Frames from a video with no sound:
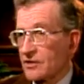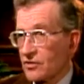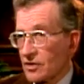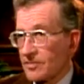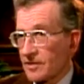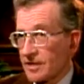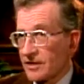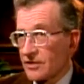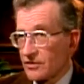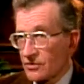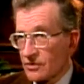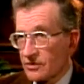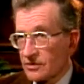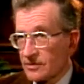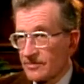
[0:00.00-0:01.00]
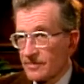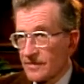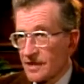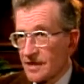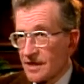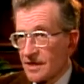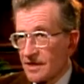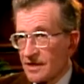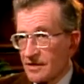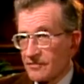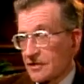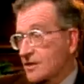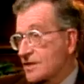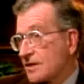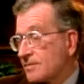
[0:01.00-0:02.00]
corporate control. For
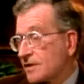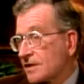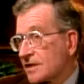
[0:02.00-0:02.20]
example,